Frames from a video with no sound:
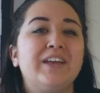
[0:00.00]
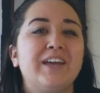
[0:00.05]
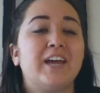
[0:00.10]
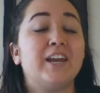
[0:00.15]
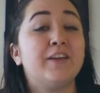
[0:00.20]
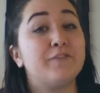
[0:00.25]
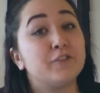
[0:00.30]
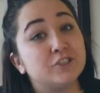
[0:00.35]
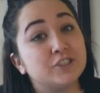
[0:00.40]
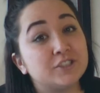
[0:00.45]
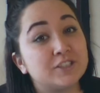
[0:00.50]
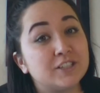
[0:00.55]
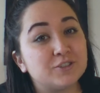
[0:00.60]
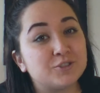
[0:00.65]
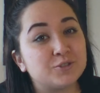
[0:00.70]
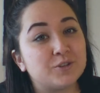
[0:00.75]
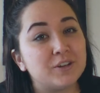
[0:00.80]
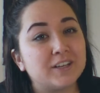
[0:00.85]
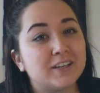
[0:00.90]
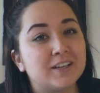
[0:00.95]
And if you're just now
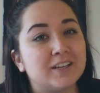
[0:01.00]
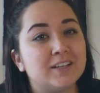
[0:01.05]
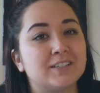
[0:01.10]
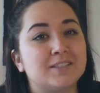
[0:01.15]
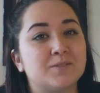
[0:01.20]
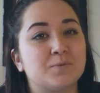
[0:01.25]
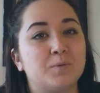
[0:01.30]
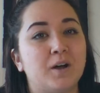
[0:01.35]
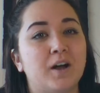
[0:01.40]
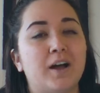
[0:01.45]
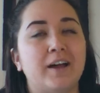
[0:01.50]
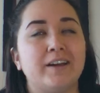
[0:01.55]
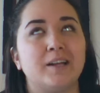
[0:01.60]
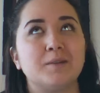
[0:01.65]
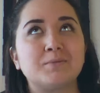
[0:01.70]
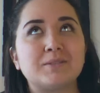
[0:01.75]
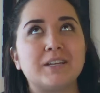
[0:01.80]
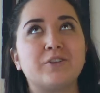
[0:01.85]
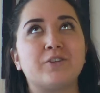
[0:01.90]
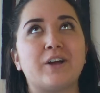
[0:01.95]
joining us, well, I
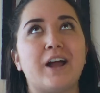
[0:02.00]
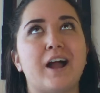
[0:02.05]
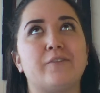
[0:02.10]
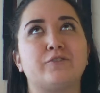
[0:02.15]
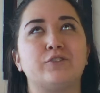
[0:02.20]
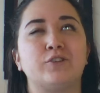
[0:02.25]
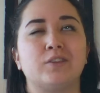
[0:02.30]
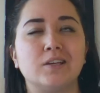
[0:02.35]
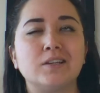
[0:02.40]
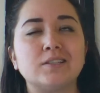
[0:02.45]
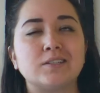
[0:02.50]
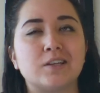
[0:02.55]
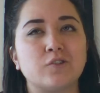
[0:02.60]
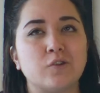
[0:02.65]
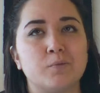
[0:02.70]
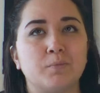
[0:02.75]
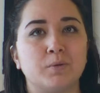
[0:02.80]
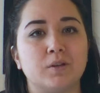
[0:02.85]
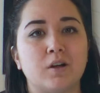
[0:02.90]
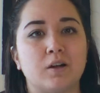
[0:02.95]
named Sandra after the
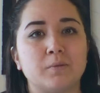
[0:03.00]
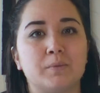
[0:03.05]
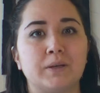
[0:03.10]
Sandra Bullock